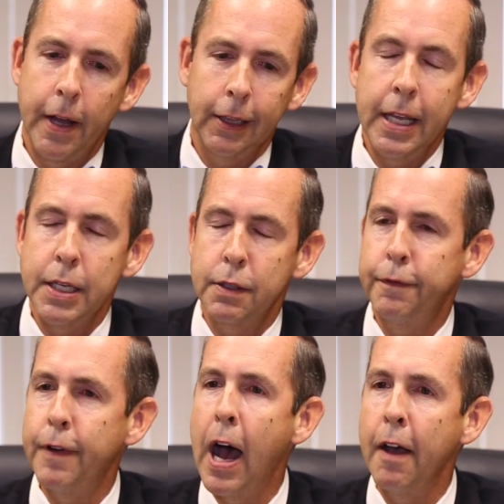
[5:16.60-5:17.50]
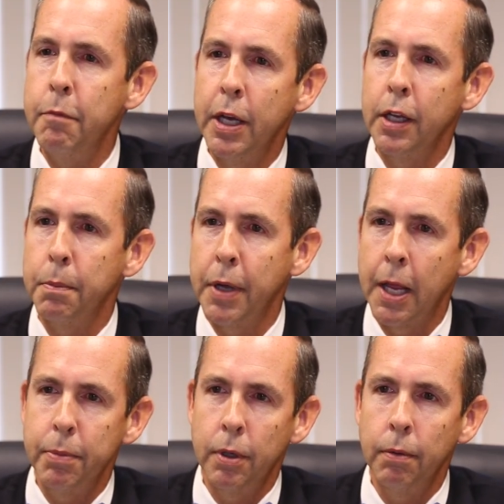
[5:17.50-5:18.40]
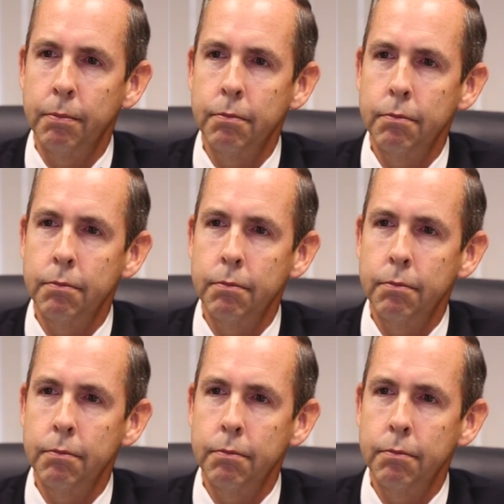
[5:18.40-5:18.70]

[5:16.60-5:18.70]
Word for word: at least 5 million people